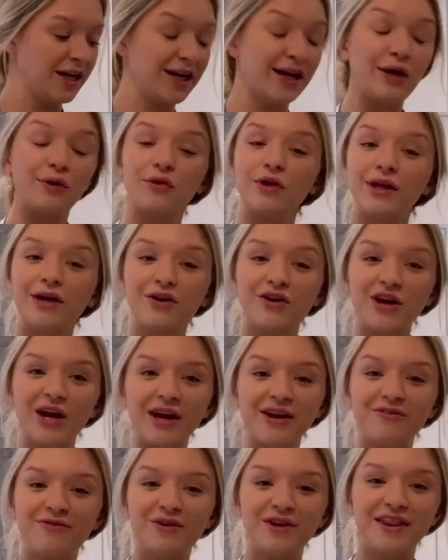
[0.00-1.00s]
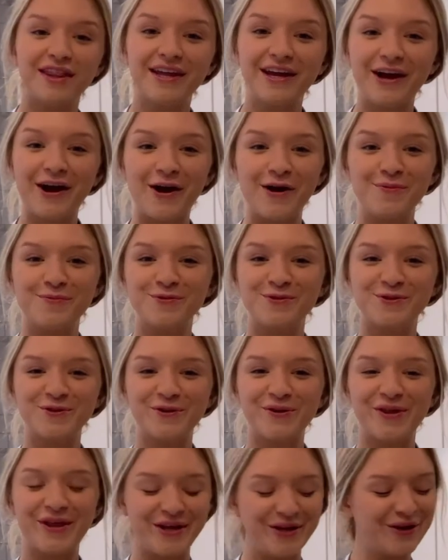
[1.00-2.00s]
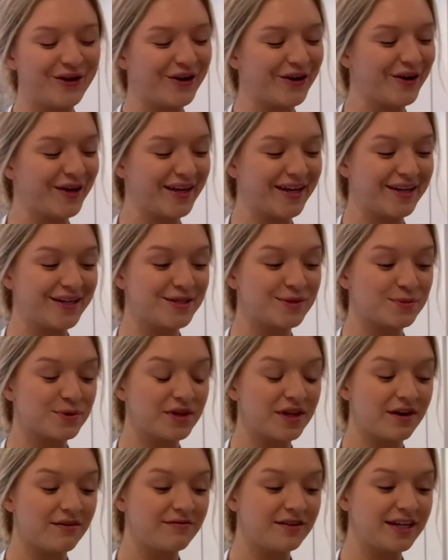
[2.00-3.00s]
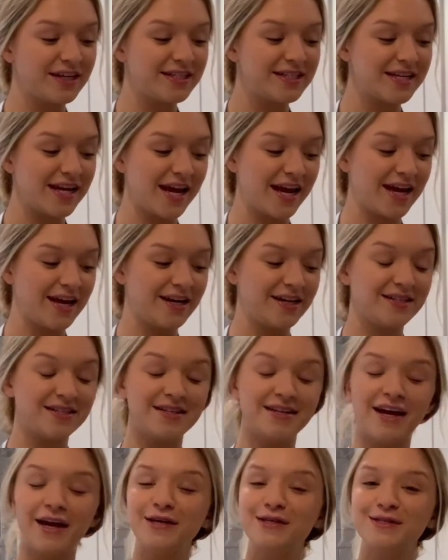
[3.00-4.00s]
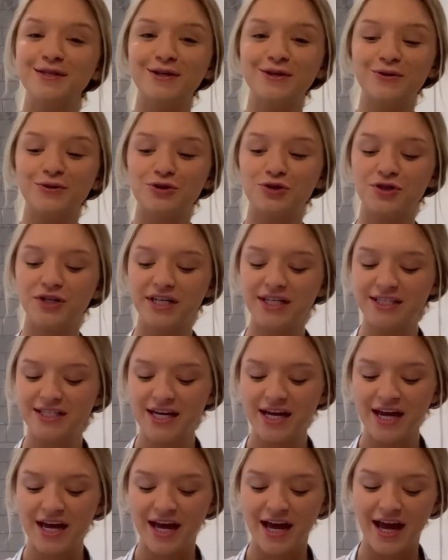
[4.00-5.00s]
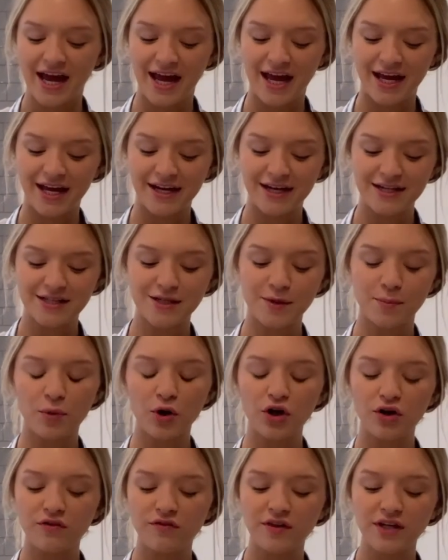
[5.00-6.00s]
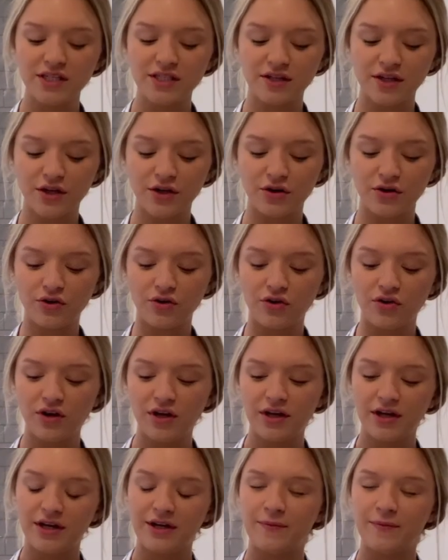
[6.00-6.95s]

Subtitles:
Get really creative with it. I'm sure that your kids will love it, and it's a nice little treat, and it's a perfect little,